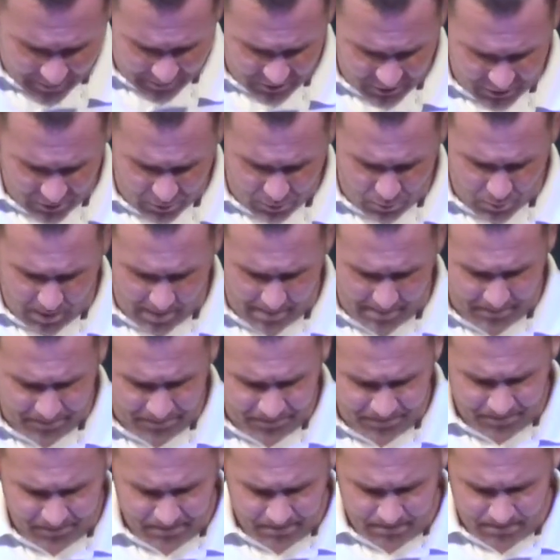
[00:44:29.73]
going
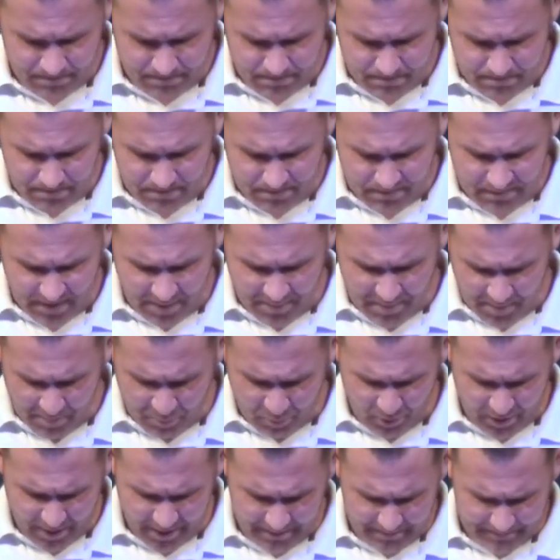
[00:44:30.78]

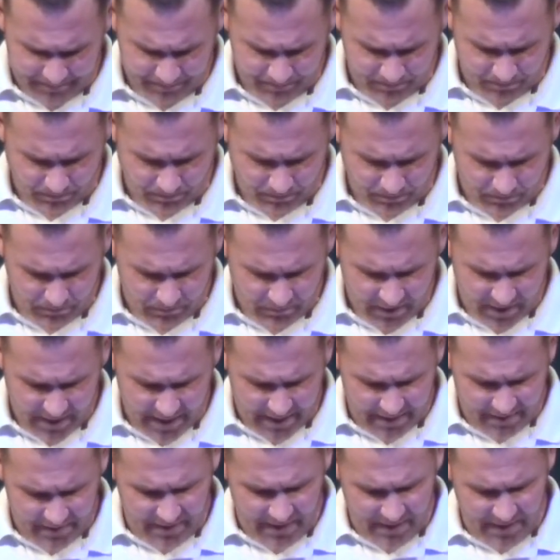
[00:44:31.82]
to pray.
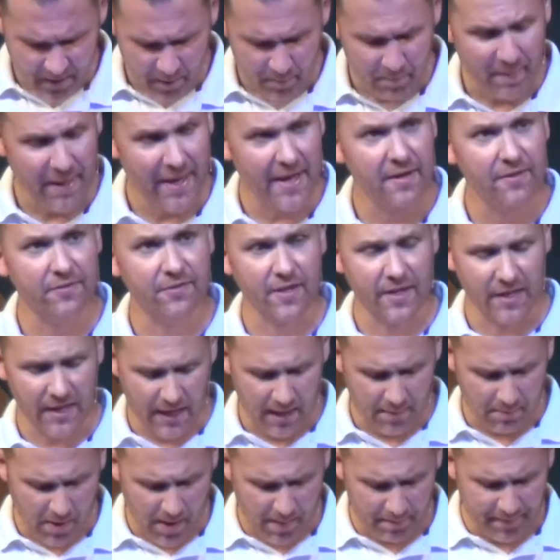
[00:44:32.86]
And our band is going
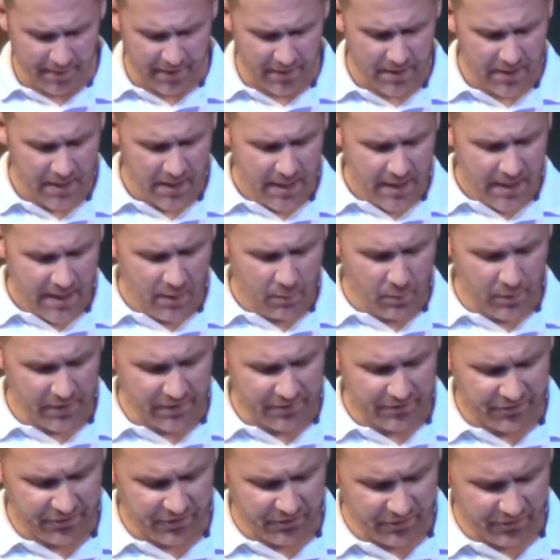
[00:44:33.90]
to come up and we're
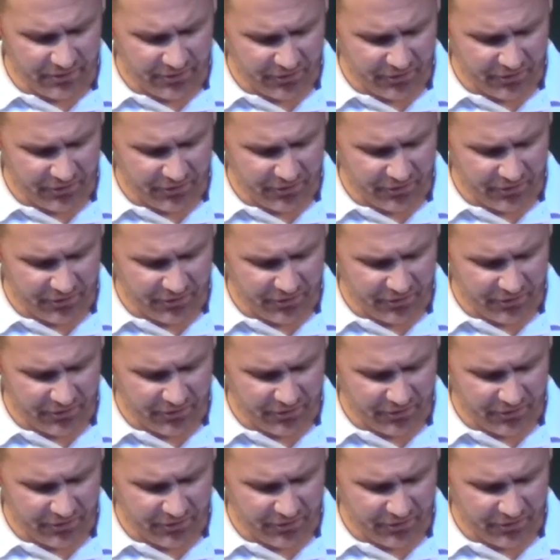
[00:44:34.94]
going to